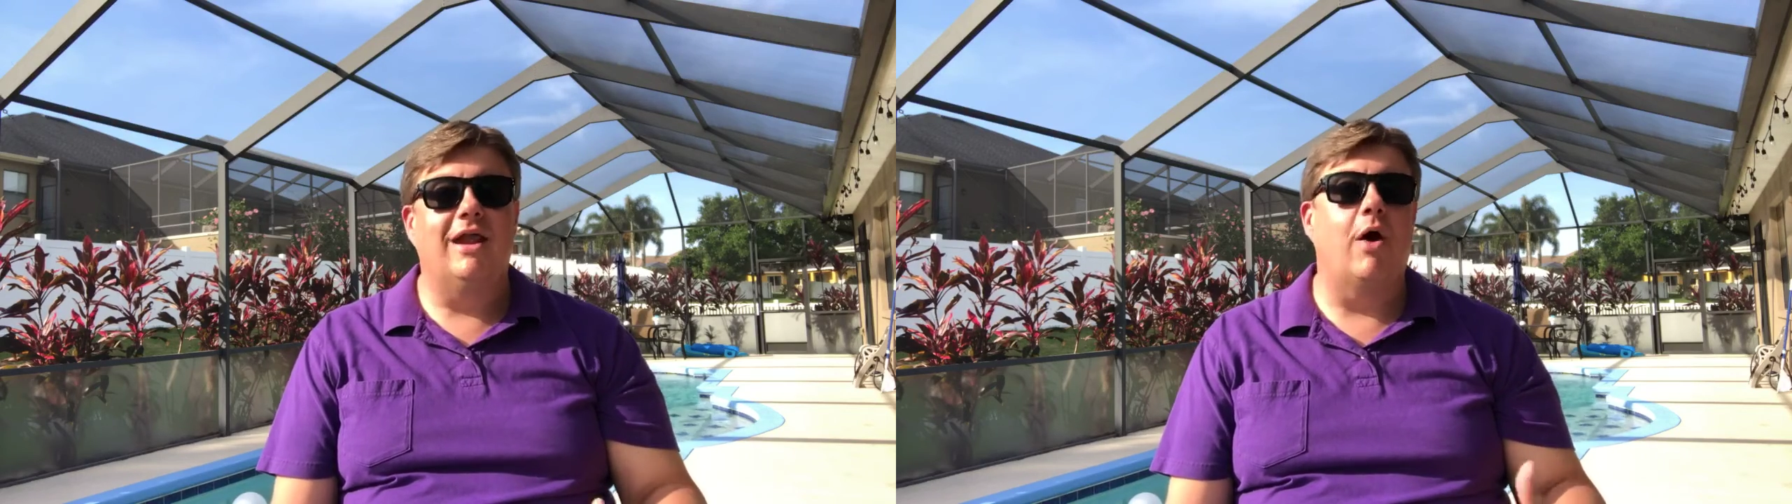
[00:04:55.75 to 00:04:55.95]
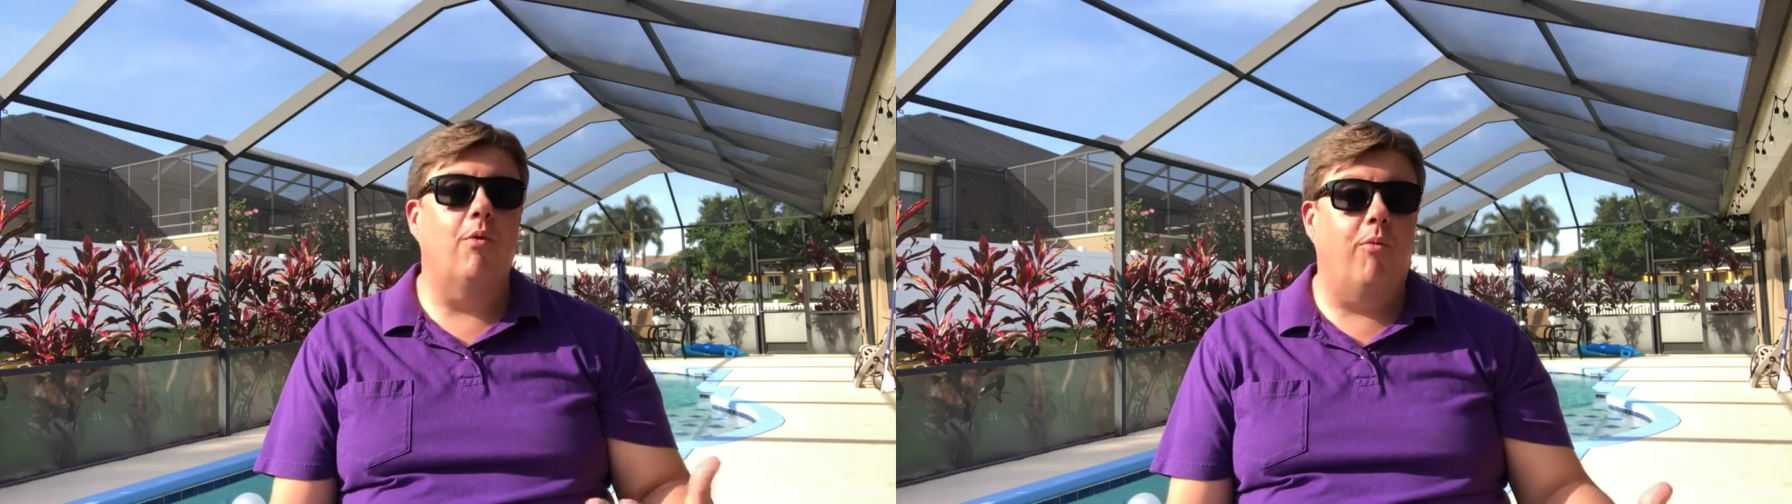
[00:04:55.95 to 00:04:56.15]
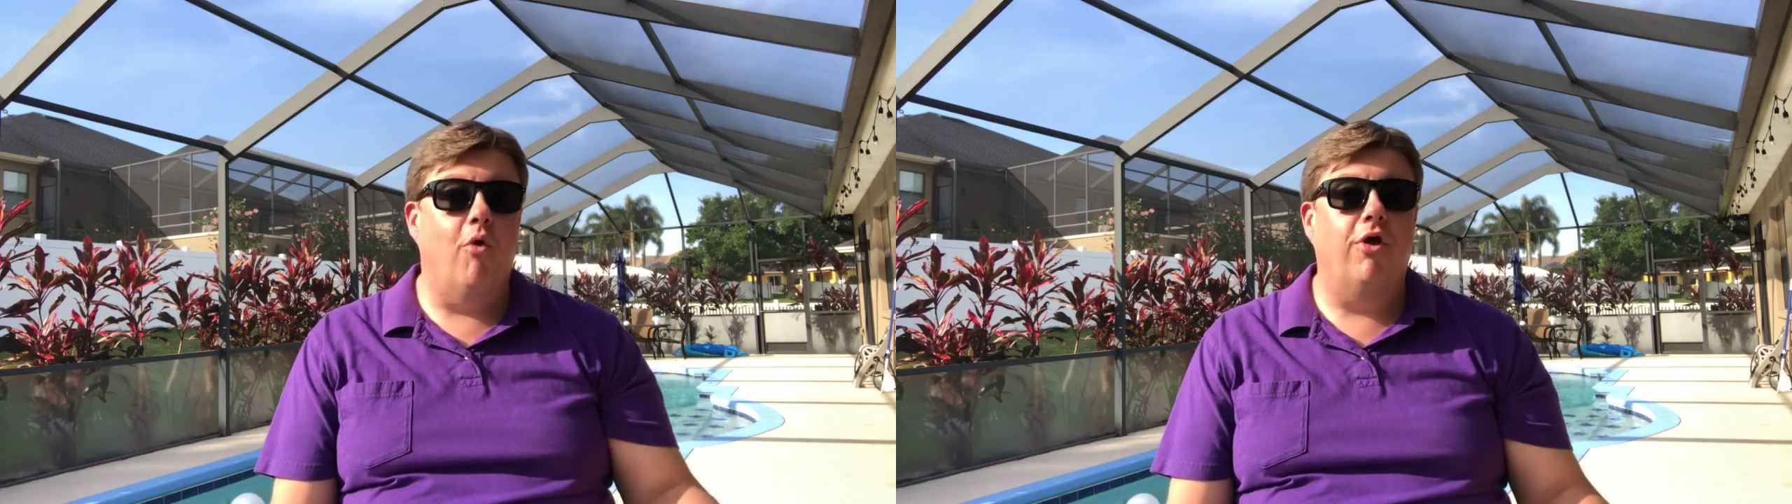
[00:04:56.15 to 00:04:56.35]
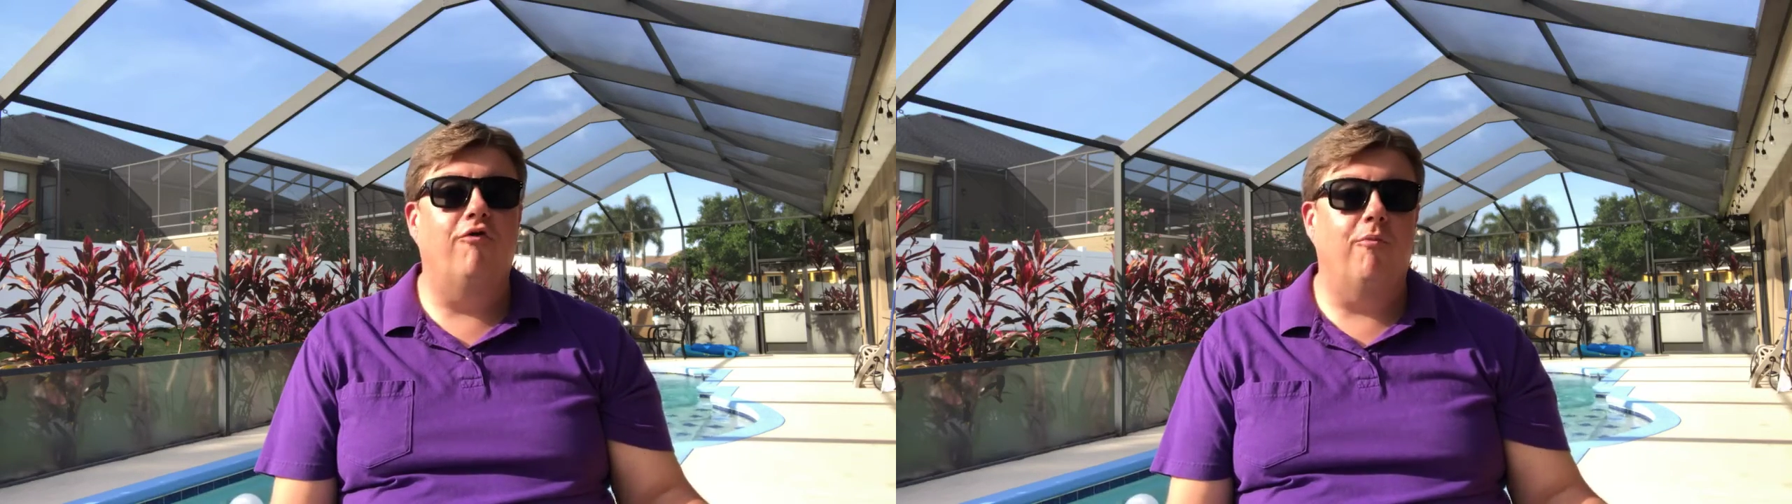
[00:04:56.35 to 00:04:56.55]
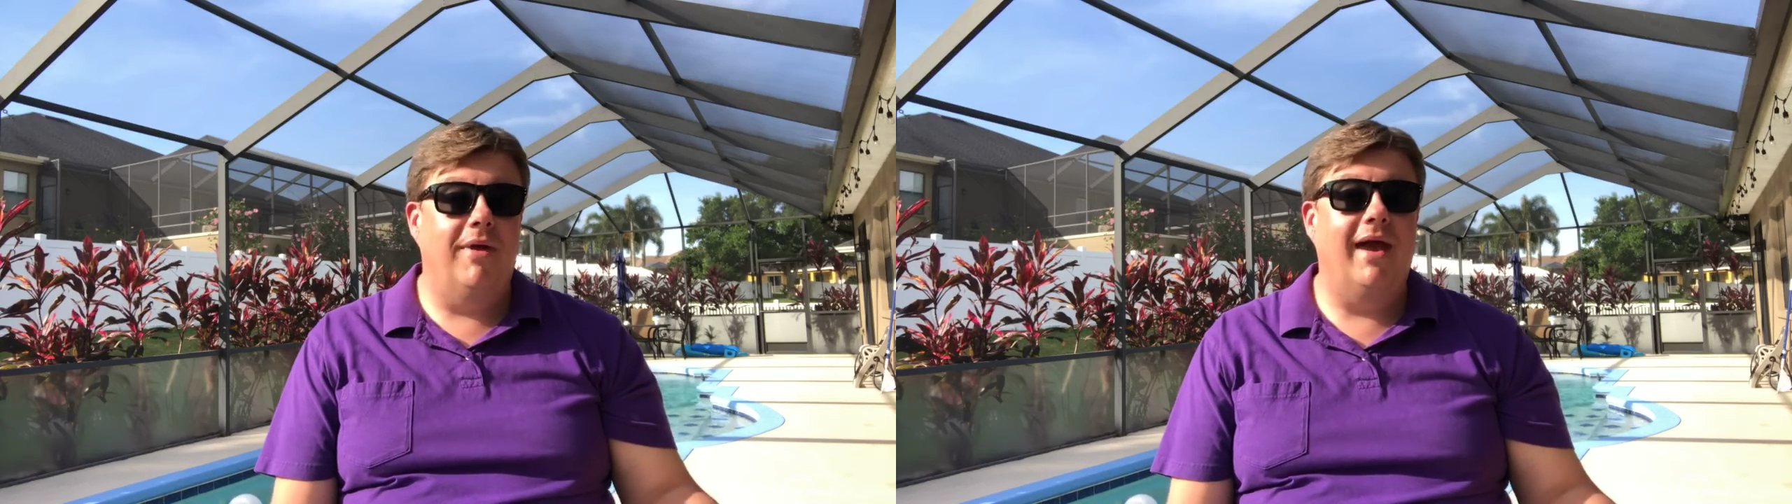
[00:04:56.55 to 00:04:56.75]
not report you
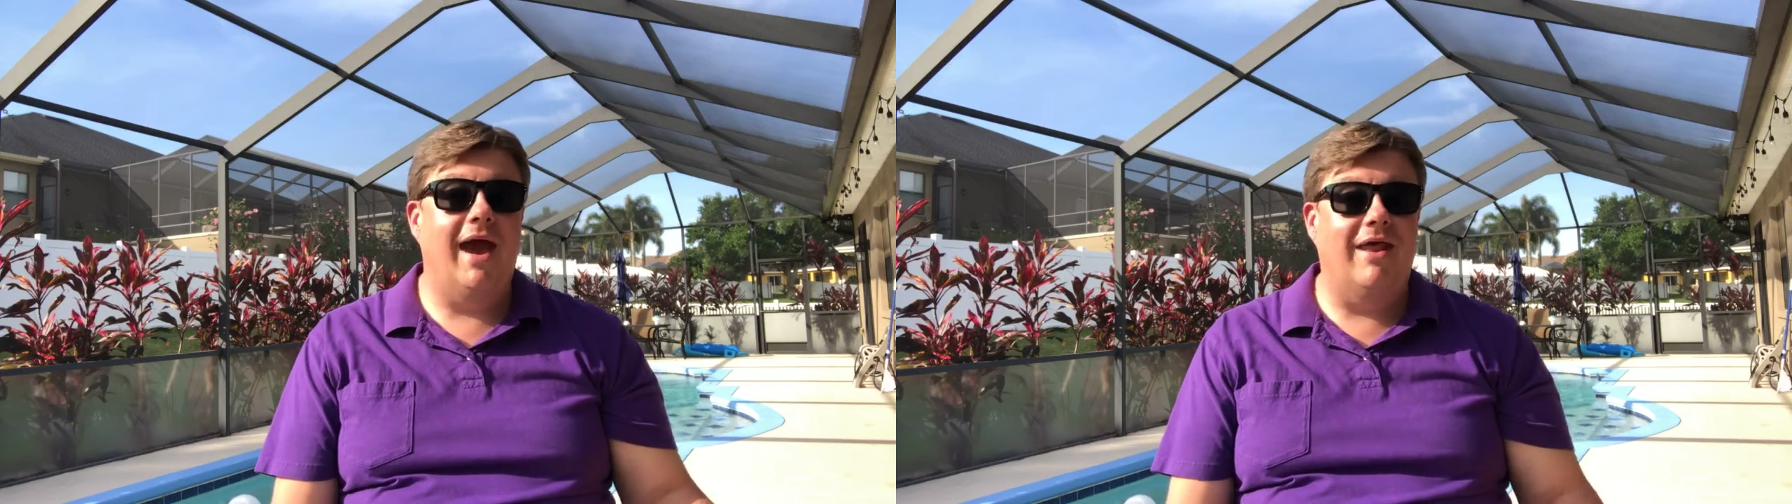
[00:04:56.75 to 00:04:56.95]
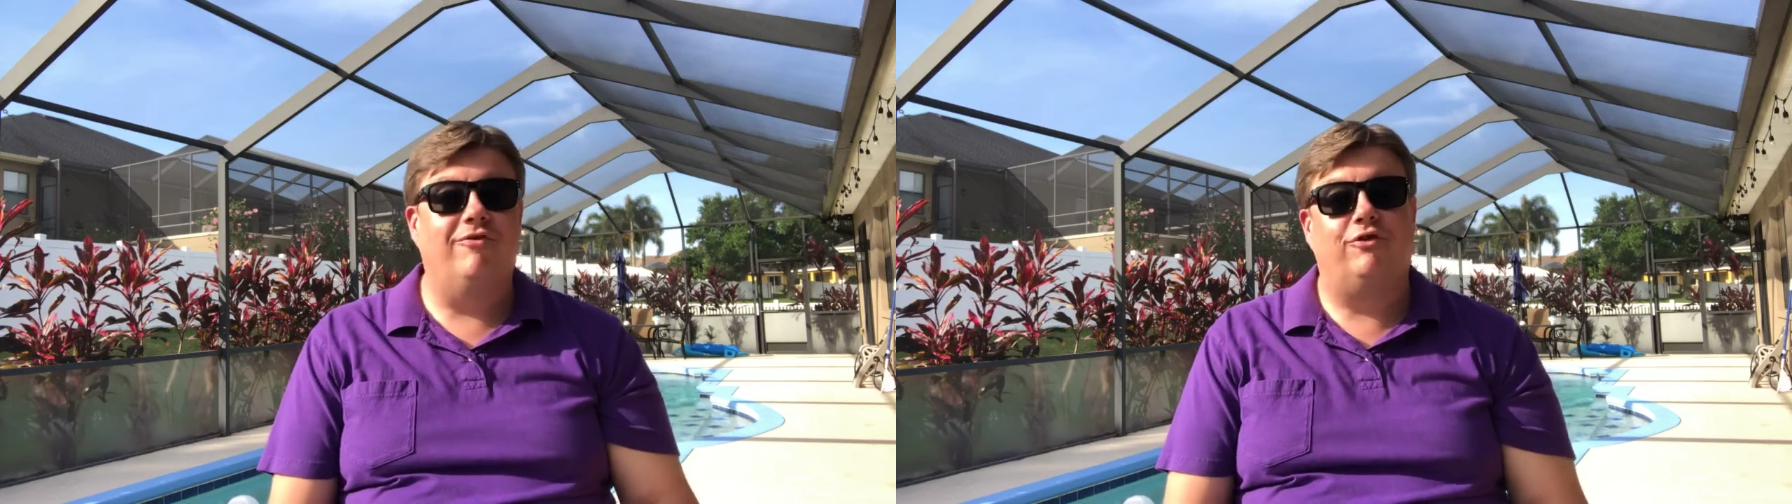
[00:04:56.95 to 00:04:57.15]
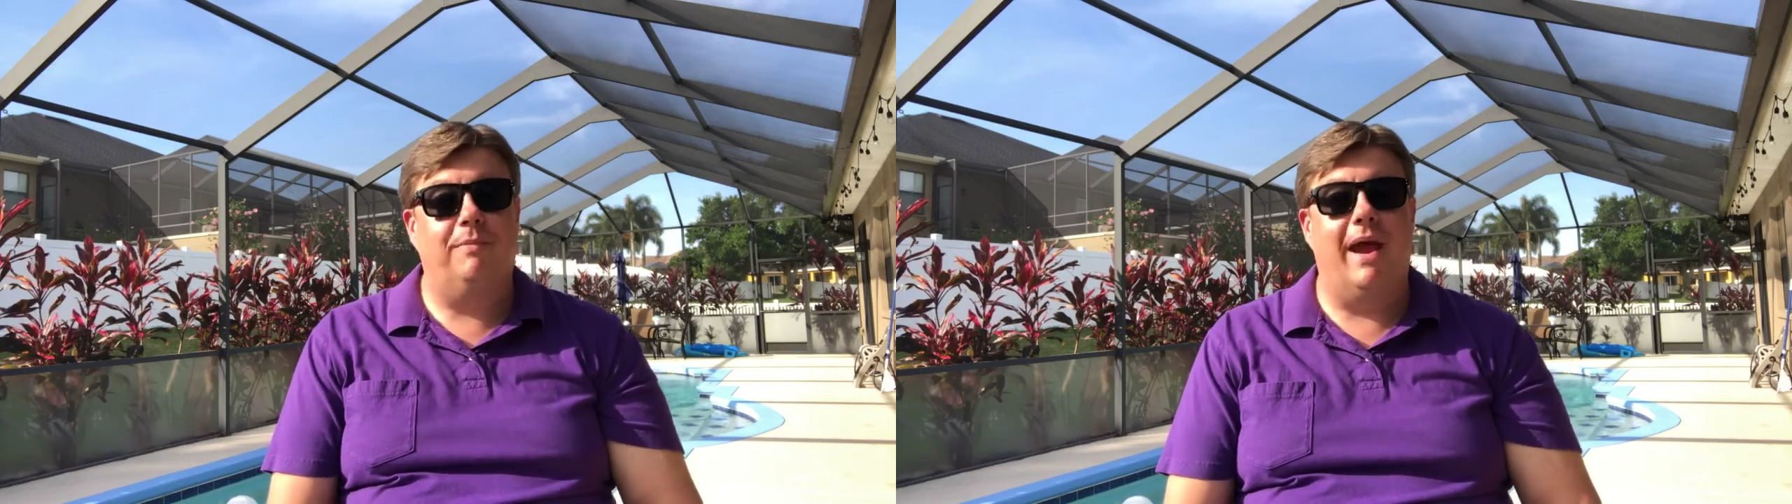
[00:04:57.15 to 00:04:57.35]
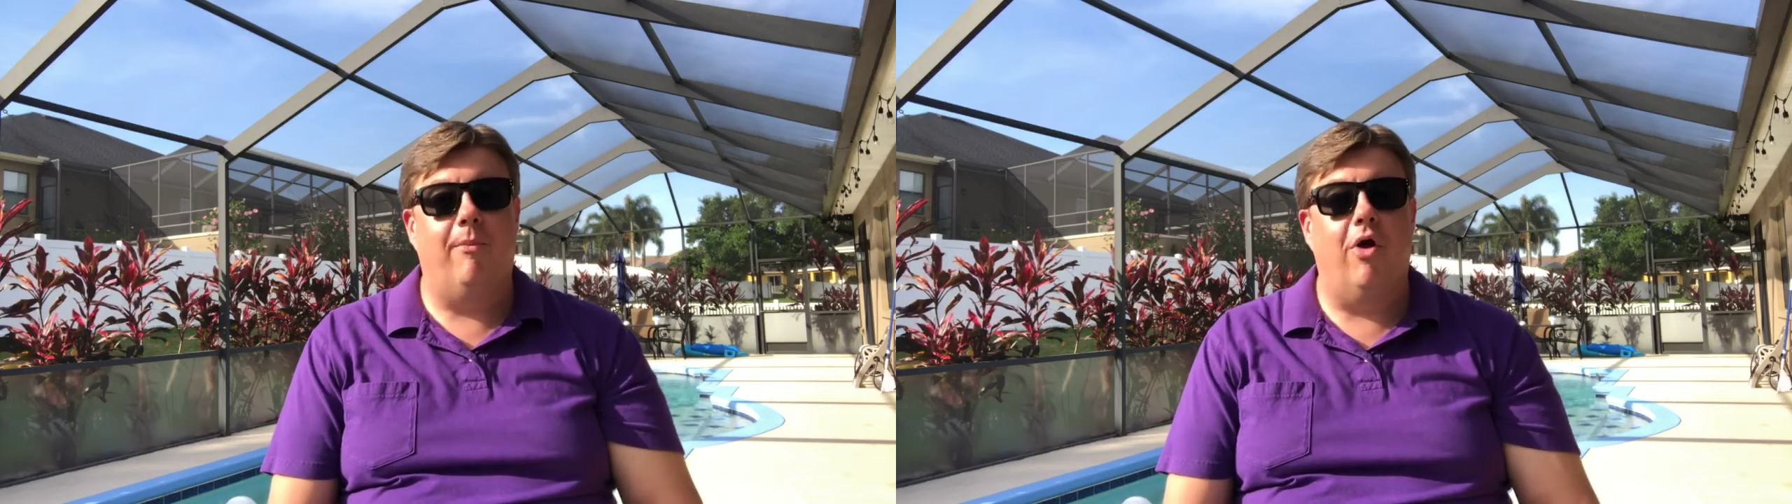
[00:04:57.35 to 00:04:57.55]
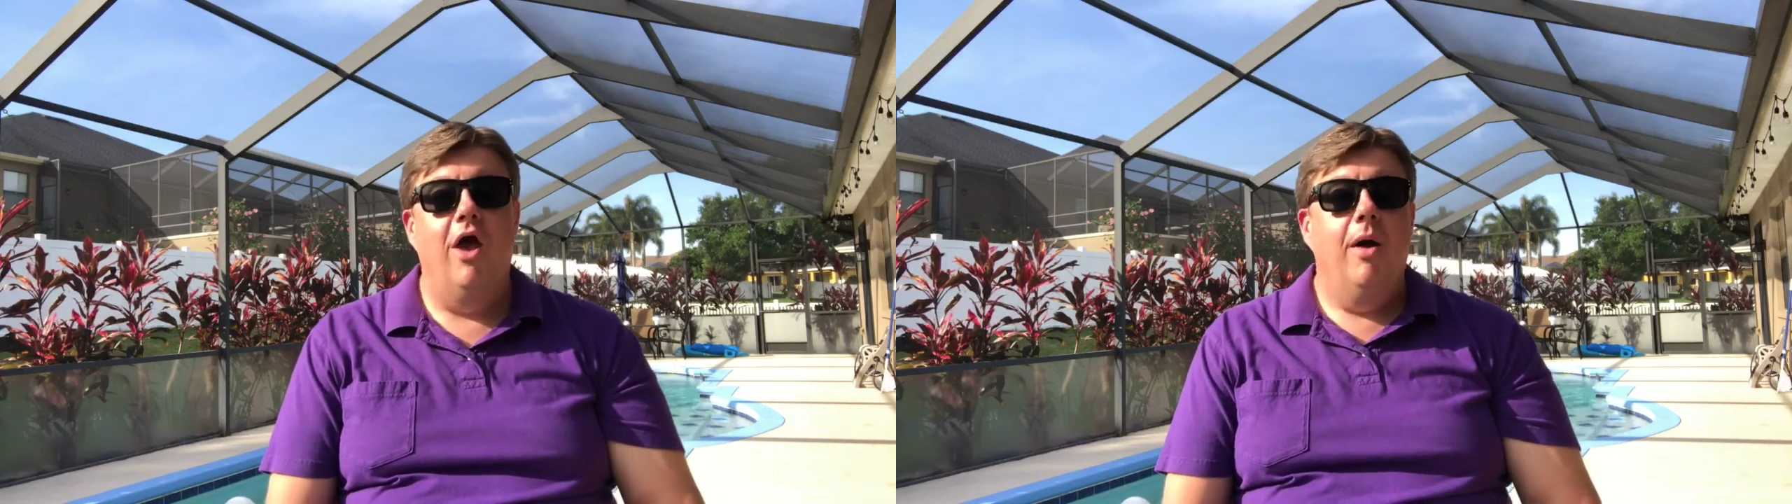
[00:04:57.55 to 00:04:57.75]
for being kind of a spammer.